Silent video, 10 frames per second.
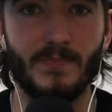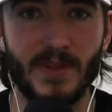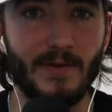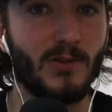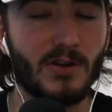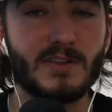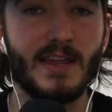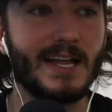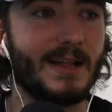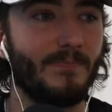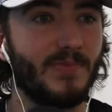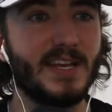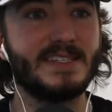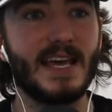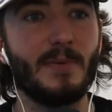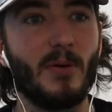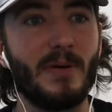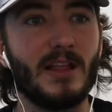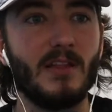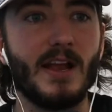They've looked like the Tampa Bay
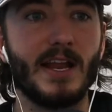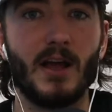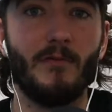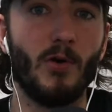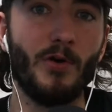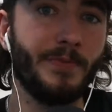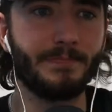Lightning of old,